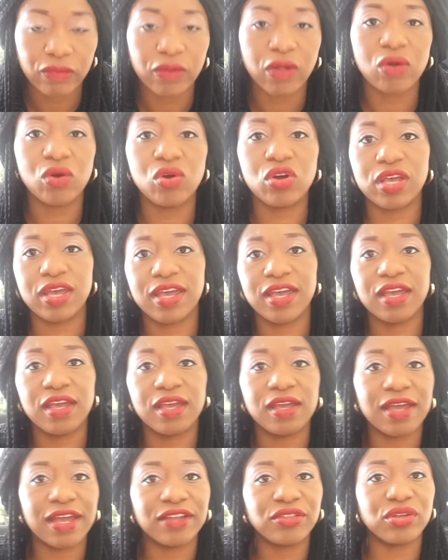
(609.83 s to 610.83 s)

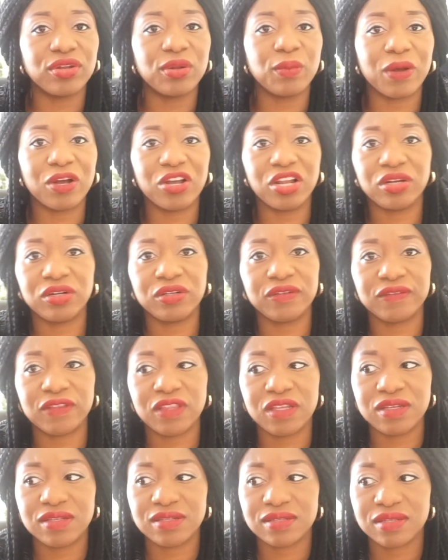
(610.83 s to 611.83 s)
Okay, I thought about a lot of
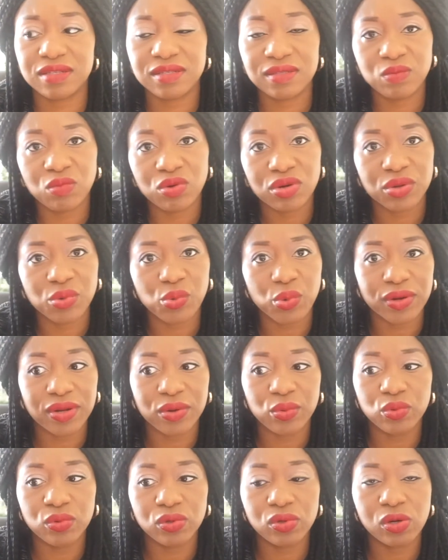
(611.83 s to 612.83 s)
things this morning when I
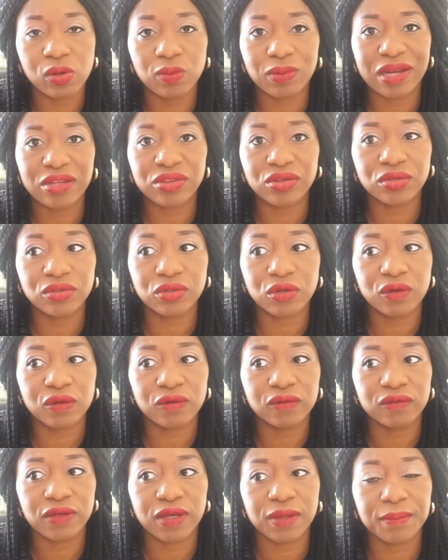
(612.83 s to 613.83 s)
woke up. I thought
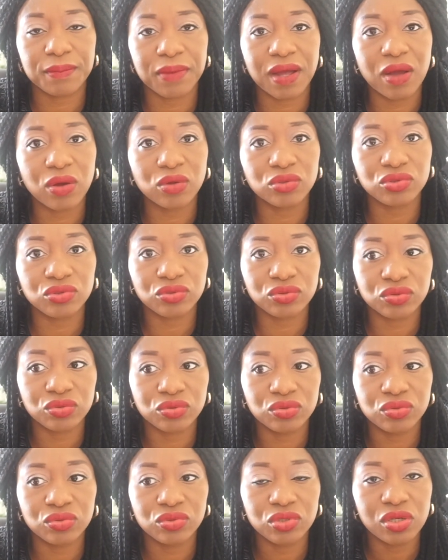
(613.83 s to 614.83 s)
of
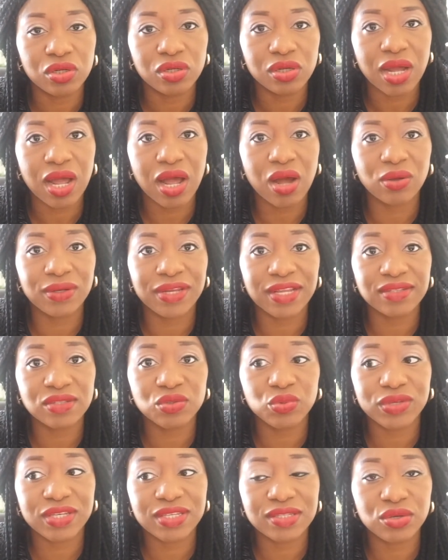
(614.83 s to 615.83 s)
how
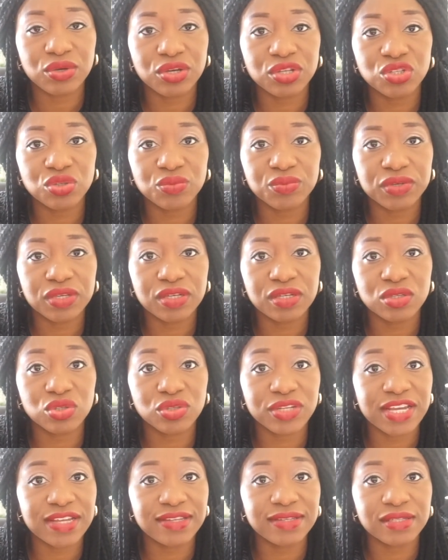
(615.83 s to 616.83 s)
next week is going to be.
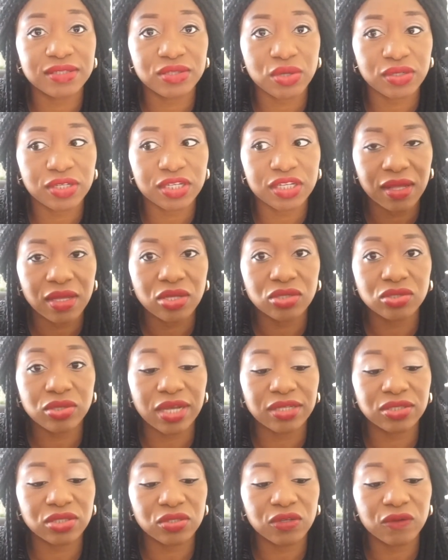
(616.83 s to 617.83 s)
Today is Sunday, so
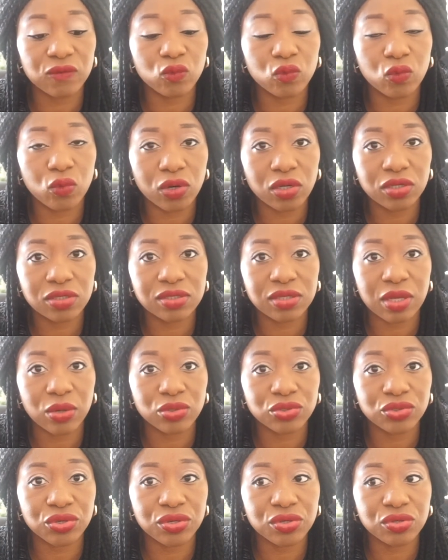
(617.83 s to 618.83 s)
I thought of what I
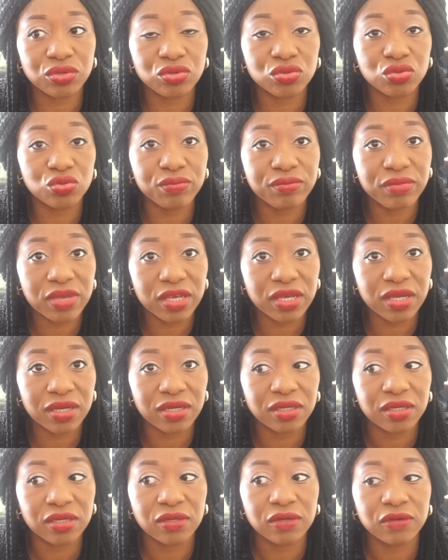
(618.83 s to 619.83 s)
was going to make
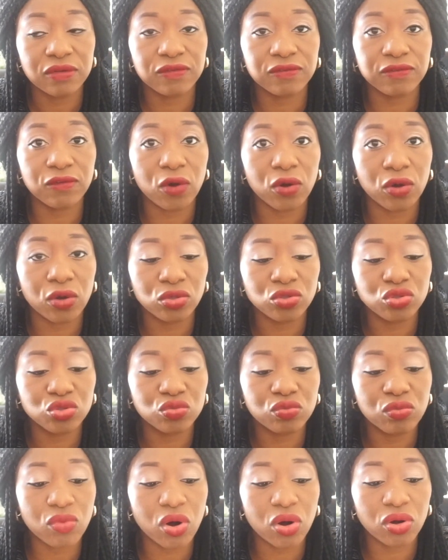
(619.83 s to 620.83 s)
for
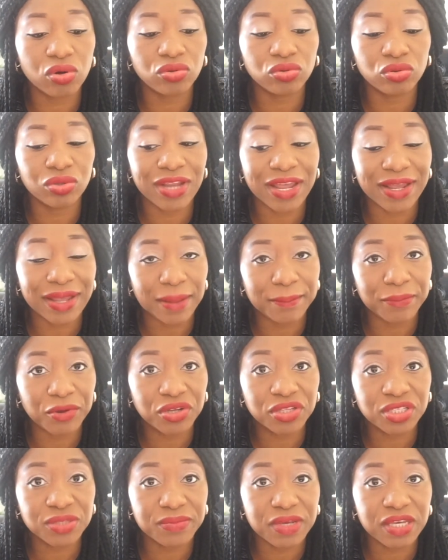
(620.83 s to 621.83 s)
tomorrow. Like I'm
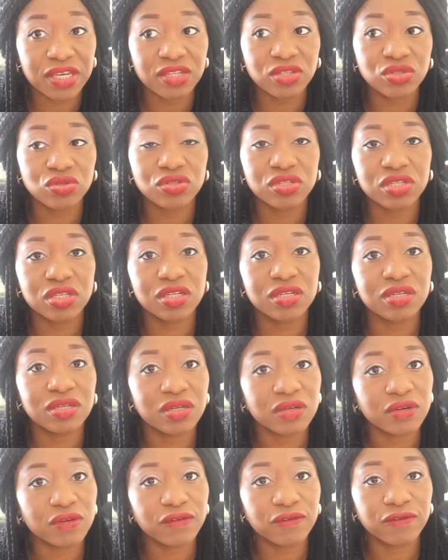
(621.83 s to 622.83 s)
going to make it today
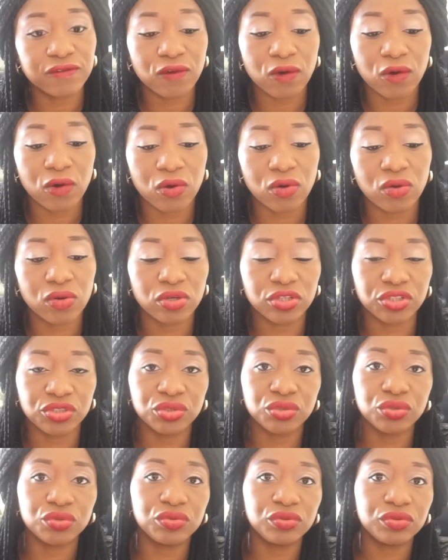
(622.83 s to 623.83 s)
for
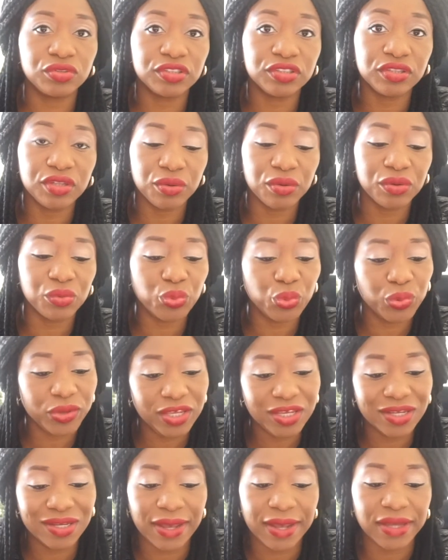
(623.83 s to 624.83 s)
the
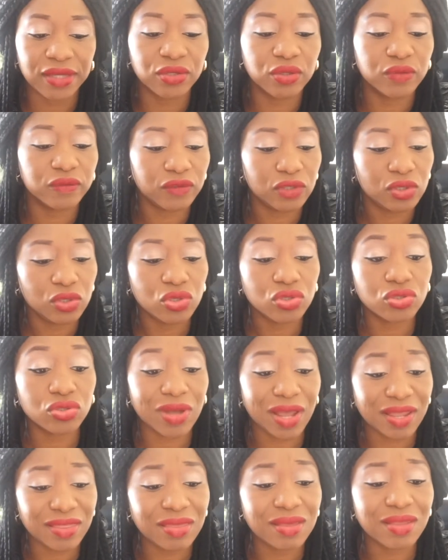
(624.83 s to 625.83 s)
week kind of. So
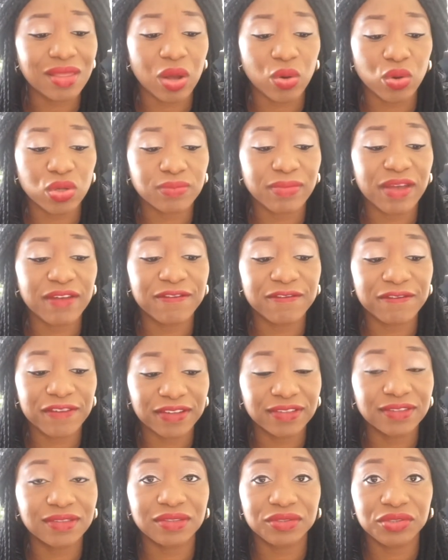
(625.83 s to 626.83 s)
I think that was my
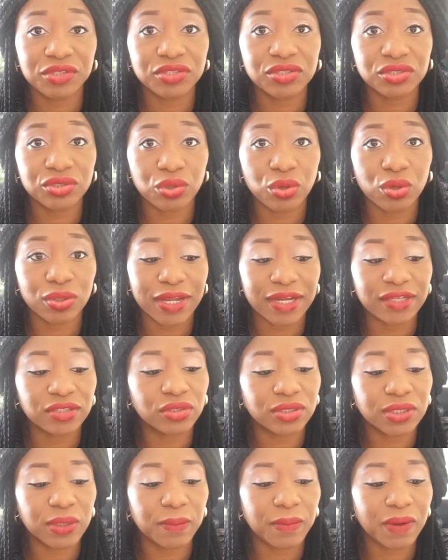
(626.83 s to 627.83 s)
first serious thought. I
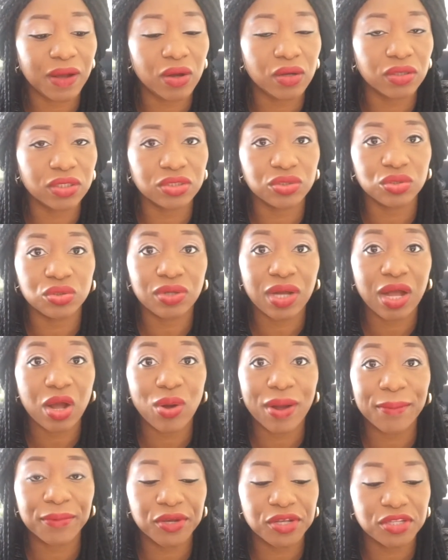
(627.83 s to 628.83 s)
thought about how
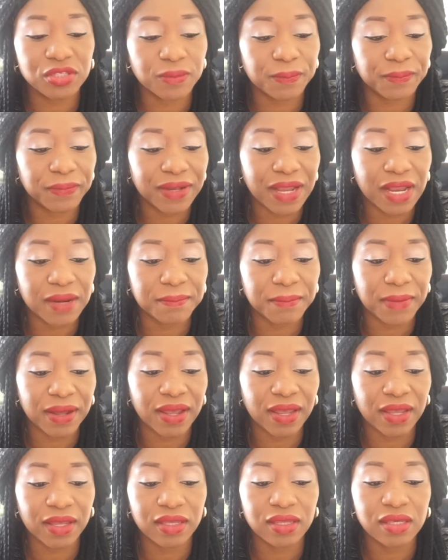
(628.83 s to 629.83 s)
I'm going to plan
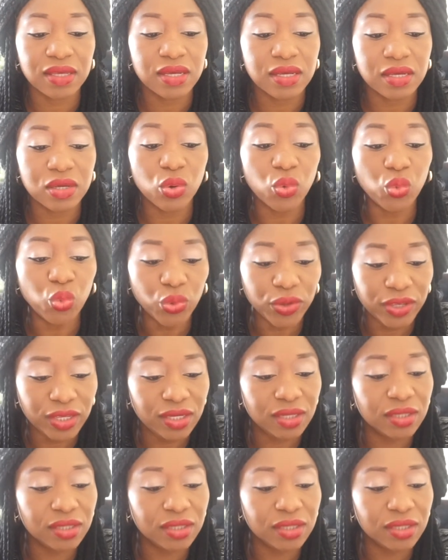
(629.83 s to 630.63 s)
my week.